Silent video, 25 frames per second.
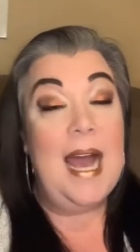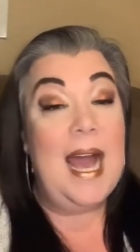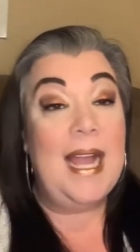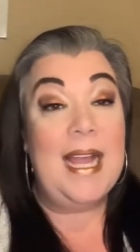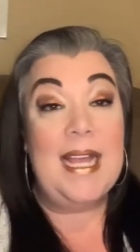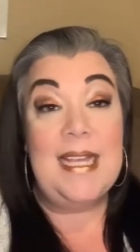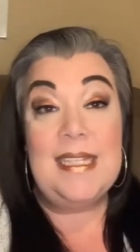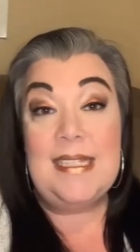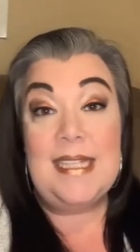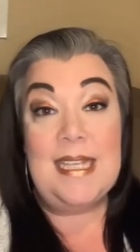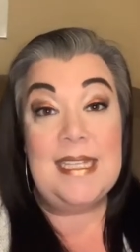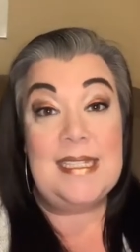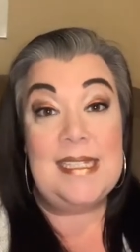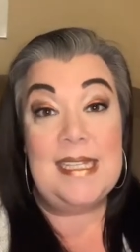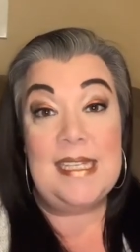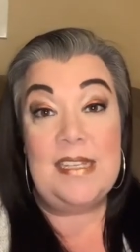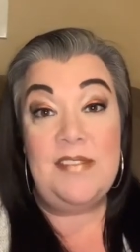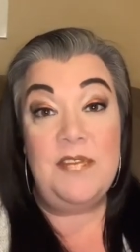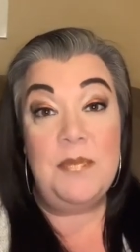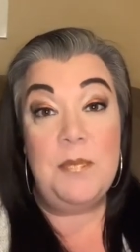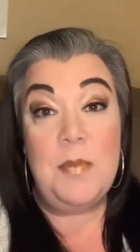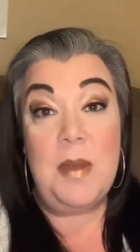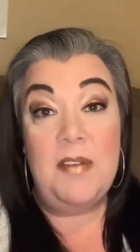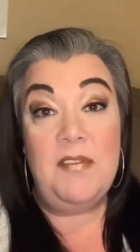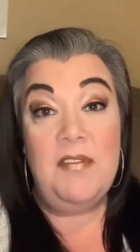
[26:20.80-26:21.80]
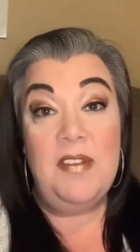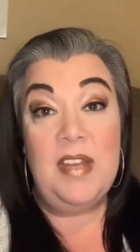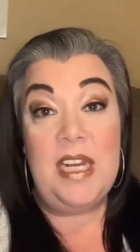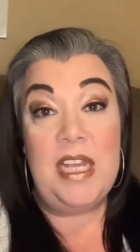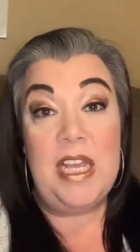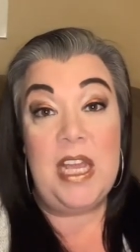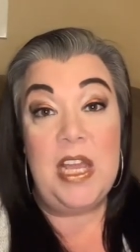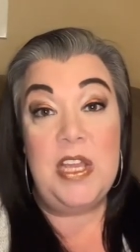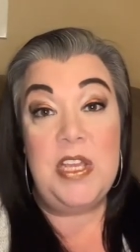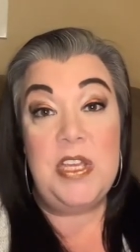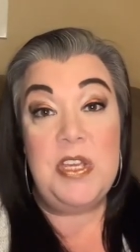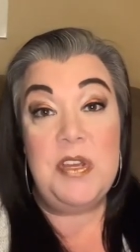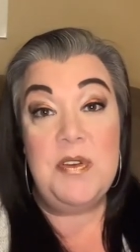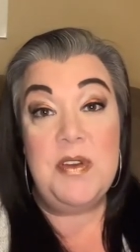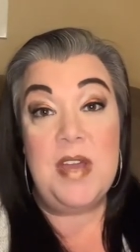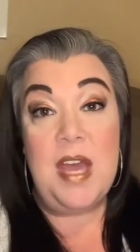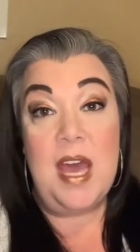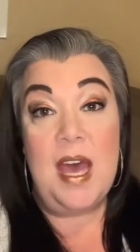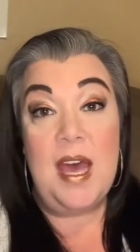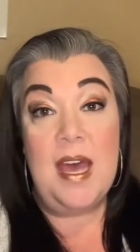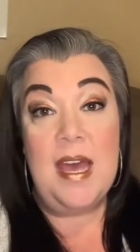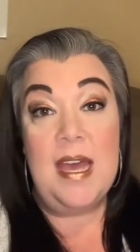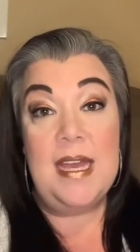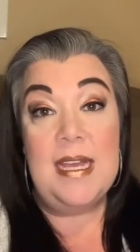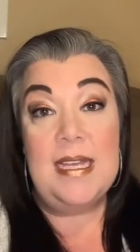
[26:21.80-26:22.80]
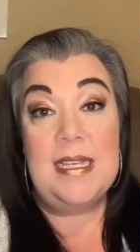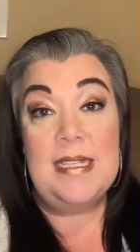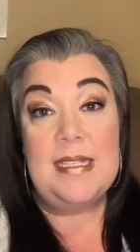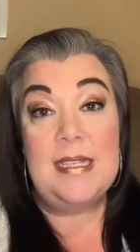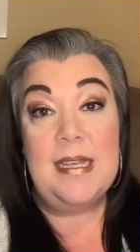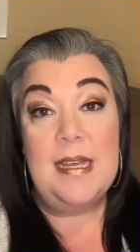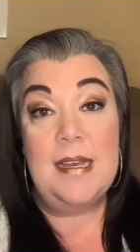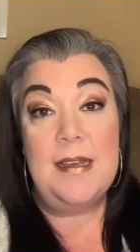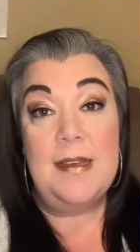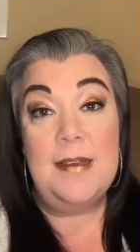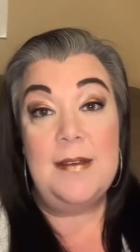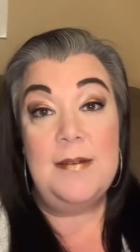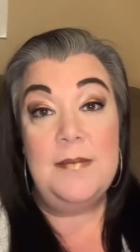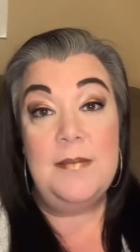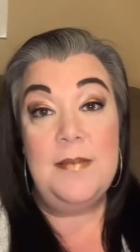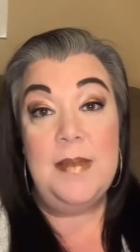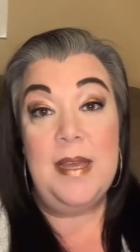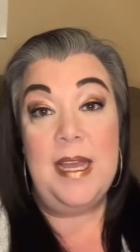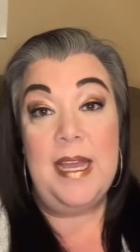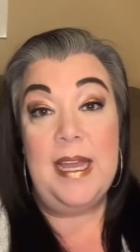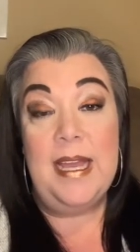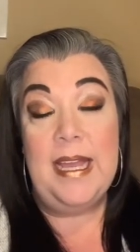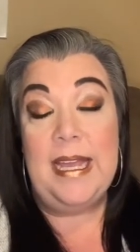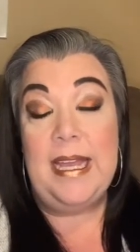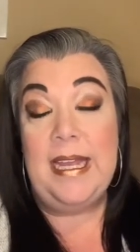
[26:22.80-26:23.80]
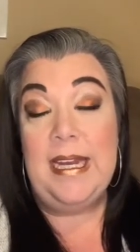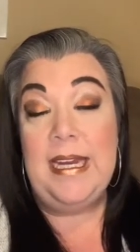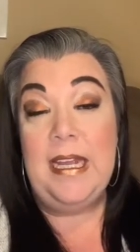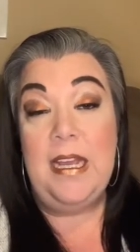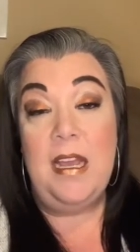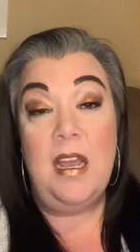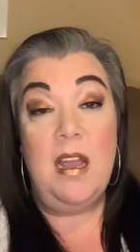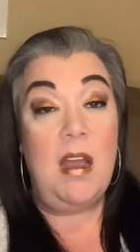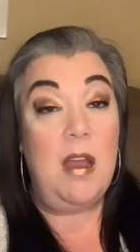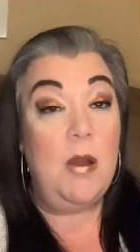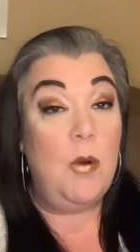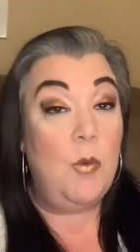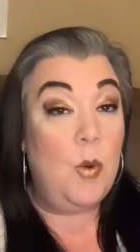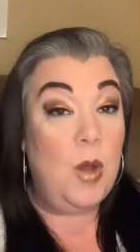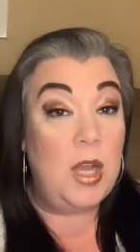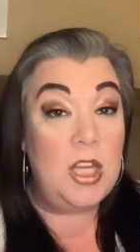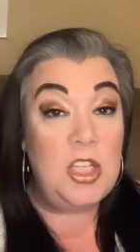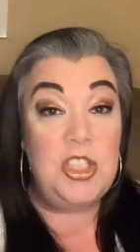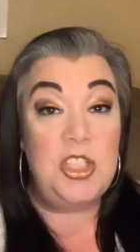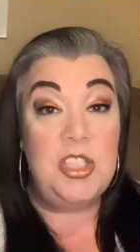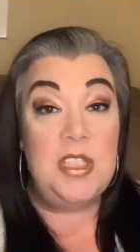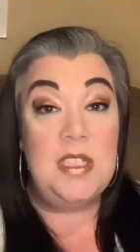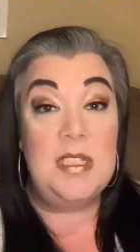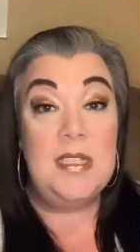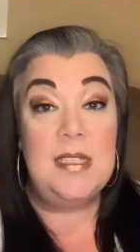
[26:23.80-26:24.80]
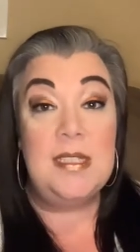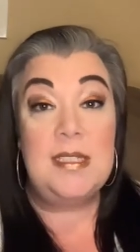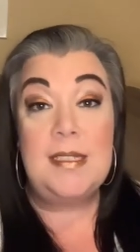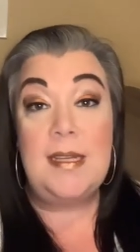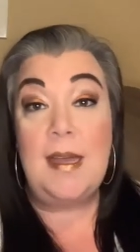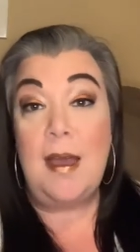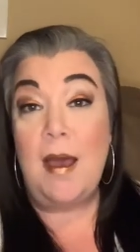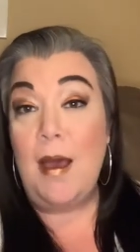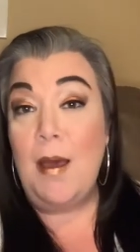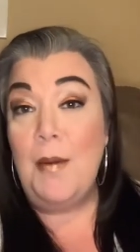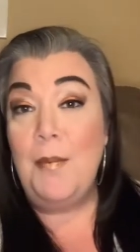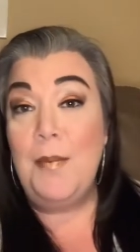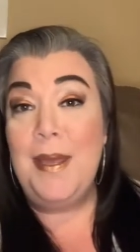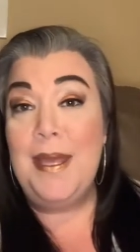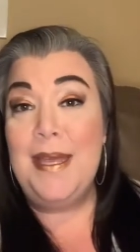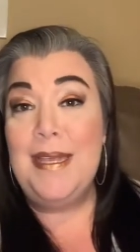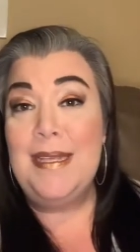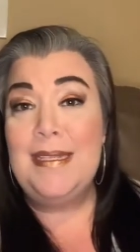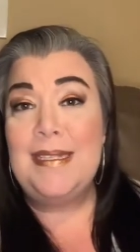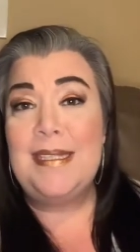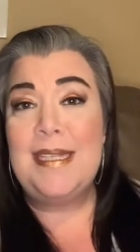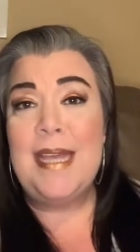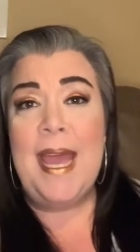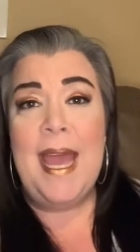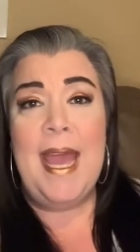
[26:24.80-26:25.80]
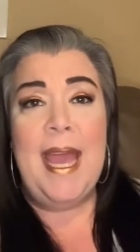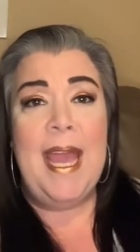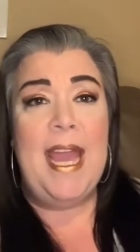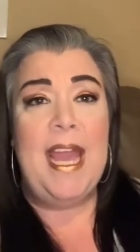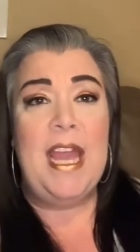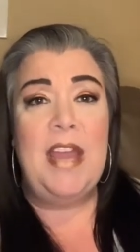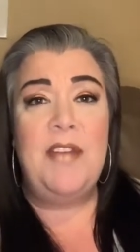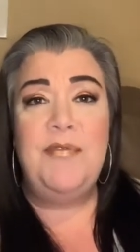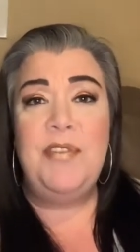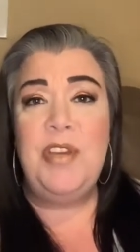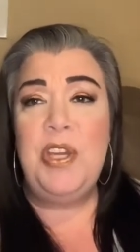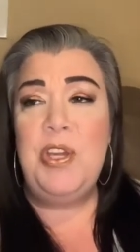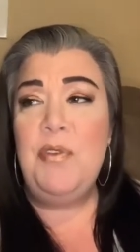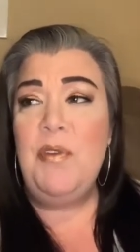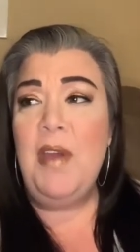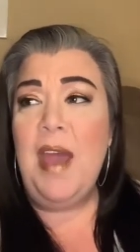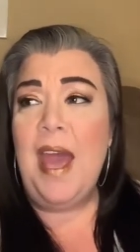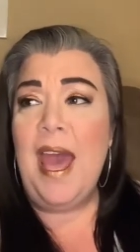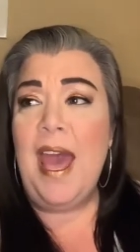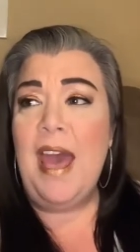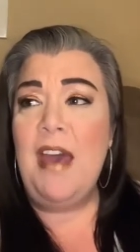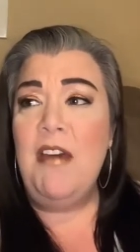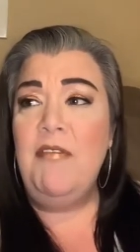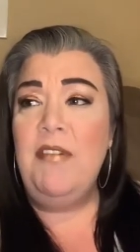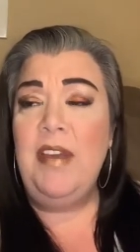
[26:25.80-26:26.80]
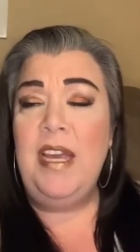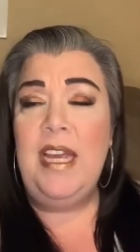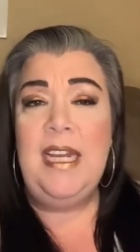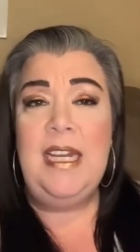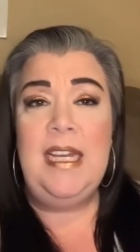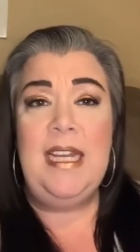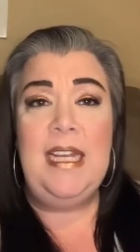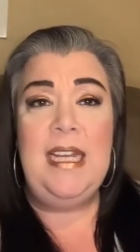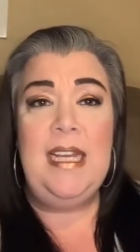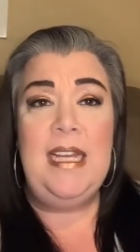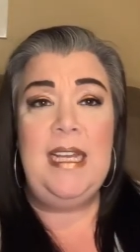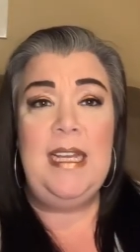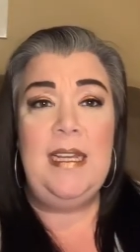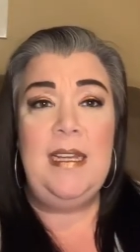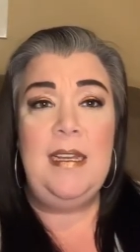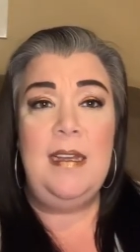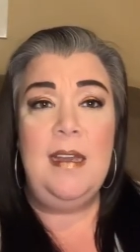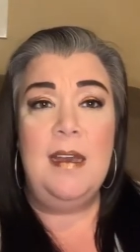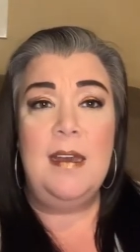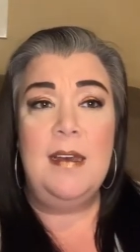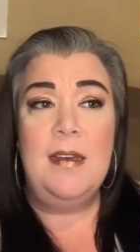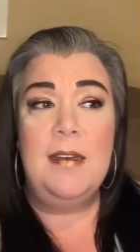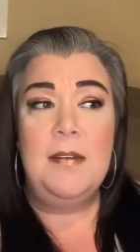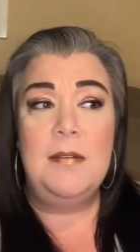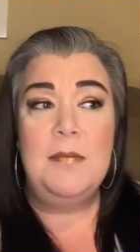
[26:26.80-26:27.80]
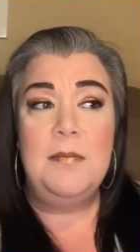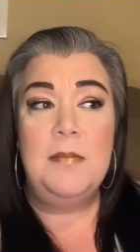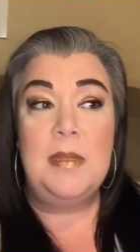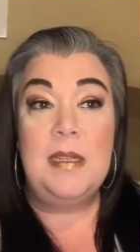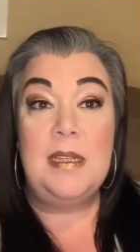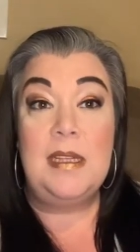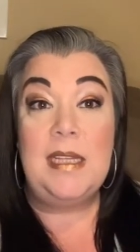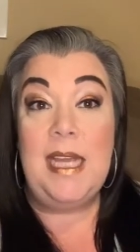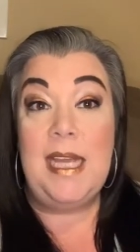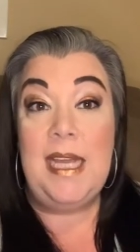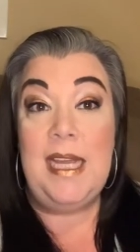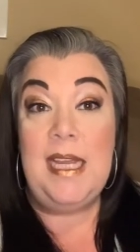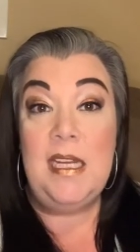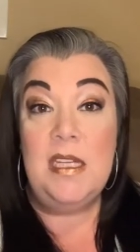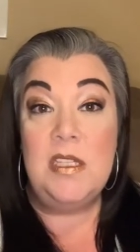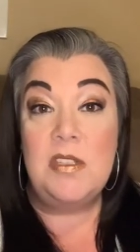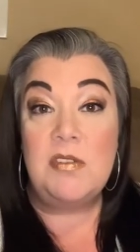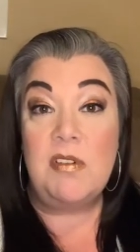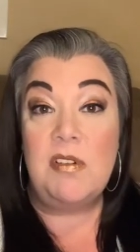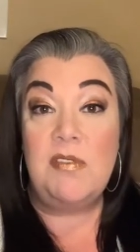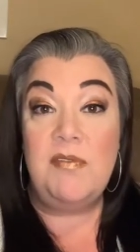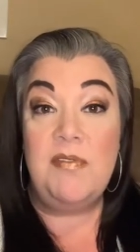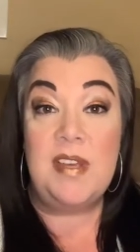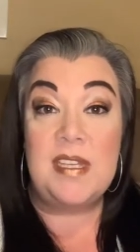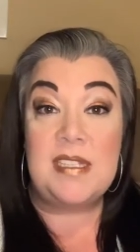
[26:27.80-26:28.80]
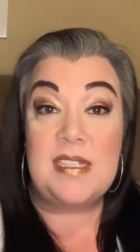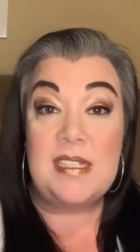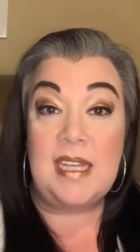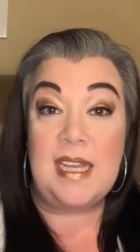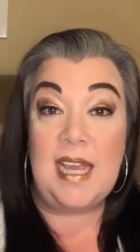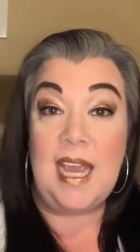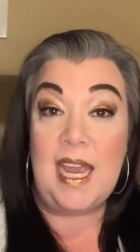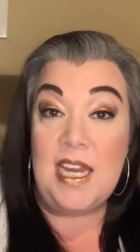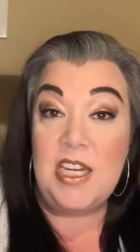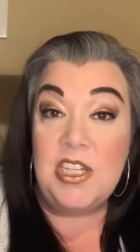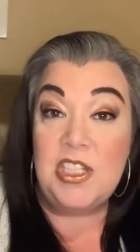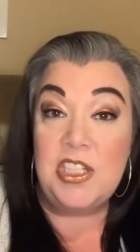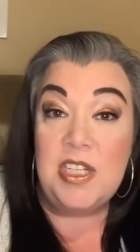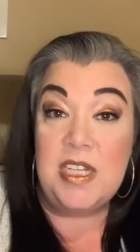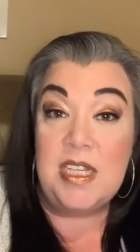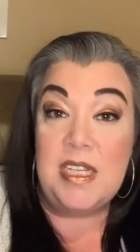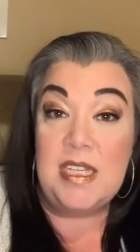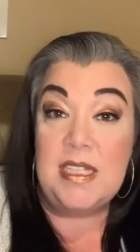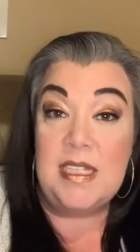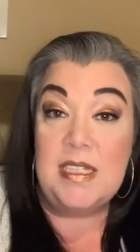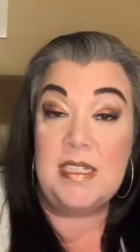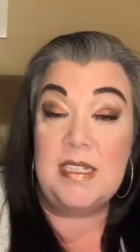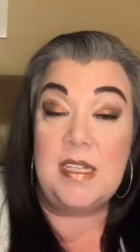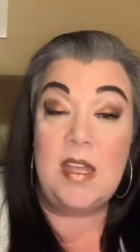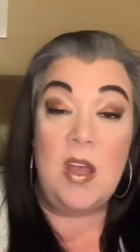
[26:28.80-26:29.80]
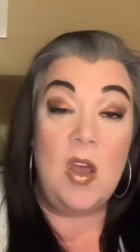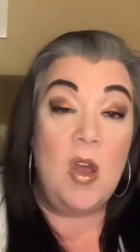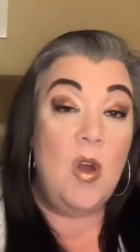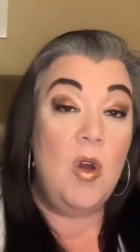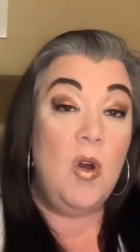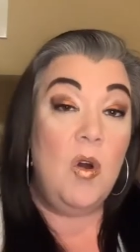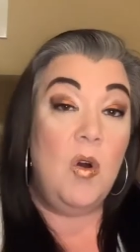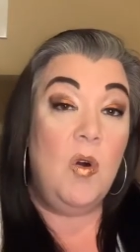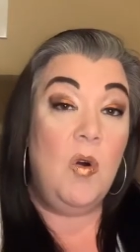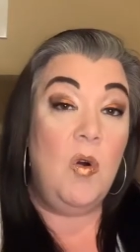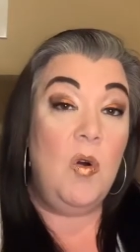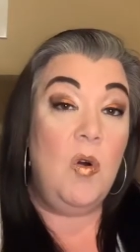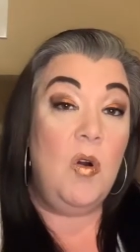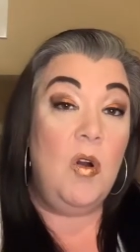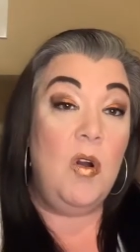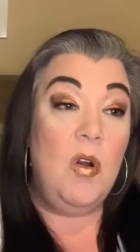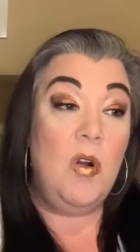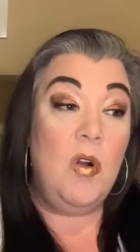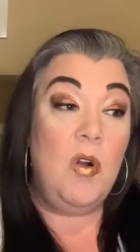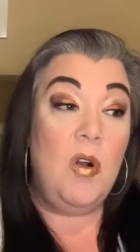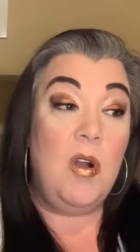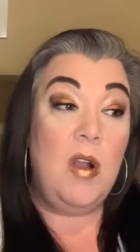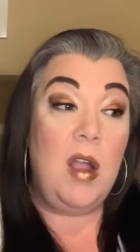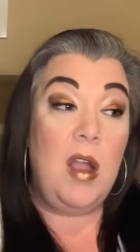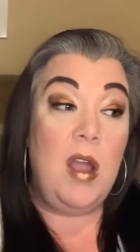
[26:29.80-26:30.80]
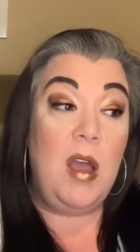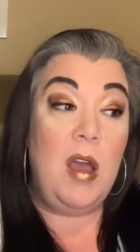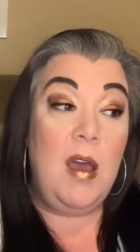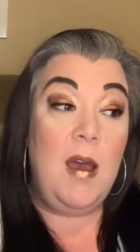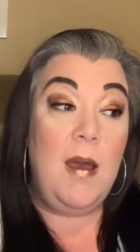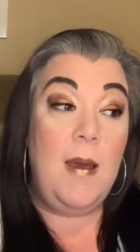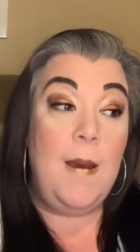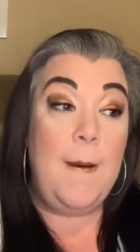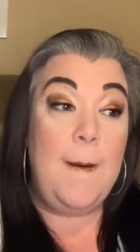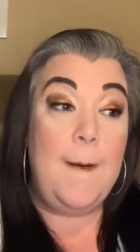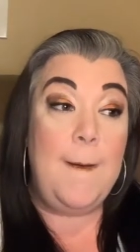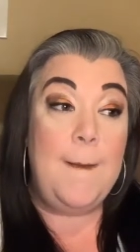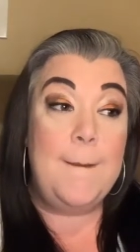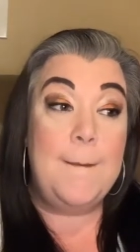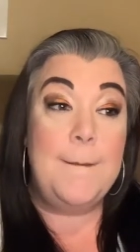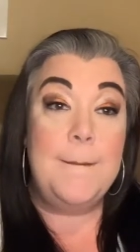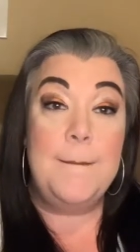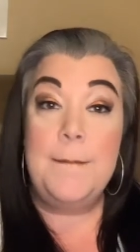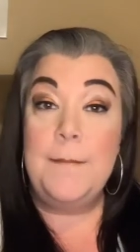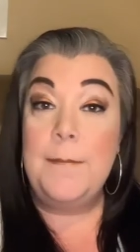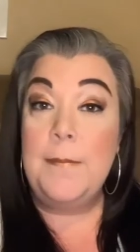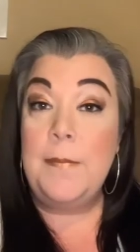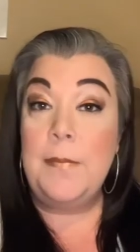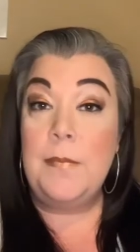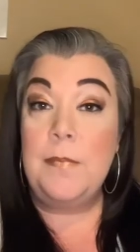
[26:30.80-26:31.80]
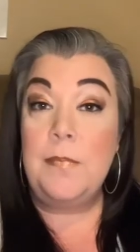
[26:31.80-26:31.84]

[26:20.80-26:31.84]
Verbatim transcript: I guess that's it for my video, you guys. Um, any questions, comments, if you have any um, leads or investigations or um,